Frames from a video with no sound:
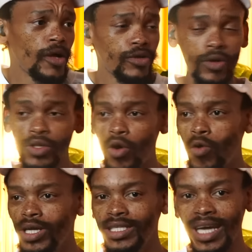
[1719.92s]
this. The
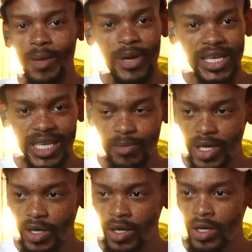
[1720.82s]
whole entire
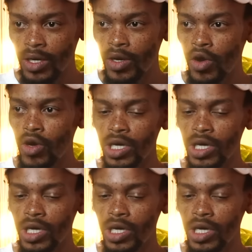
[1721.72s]
pandemic, her